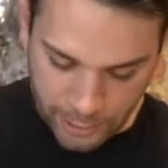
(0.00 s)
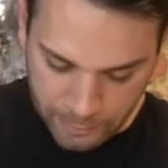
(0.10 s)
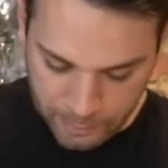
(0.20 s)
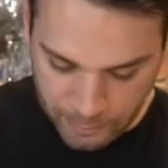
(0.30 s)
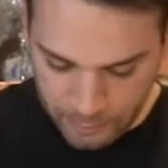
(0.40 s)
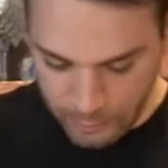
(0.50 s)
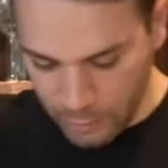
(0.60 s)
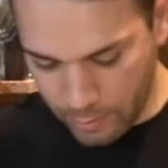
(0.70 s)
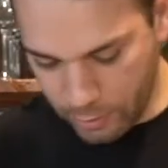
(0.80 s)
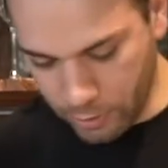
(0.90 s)

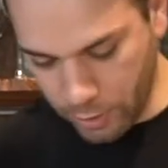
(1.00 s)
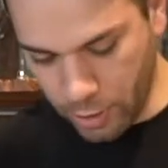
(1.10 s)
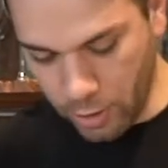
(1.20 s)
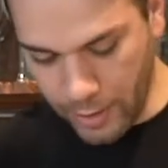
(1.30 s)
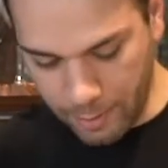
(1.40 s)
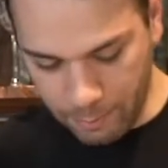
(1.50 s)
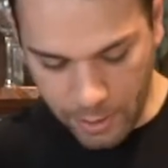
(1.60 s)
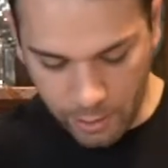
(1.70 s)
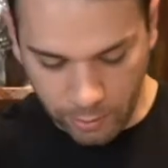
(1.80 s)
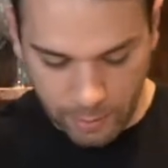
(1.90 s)
I'm just going to go ahead and
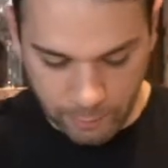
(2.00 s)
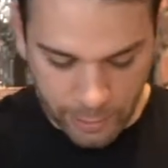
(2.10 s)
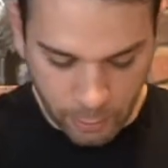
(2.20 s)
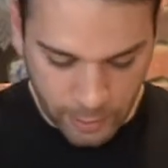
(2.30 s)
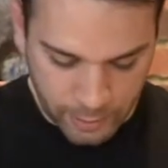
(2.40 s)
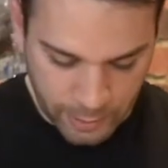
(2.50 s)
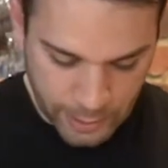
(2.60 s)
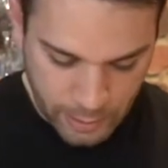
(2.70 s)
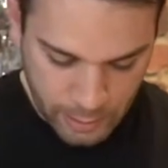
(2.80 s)
peel them very quickly.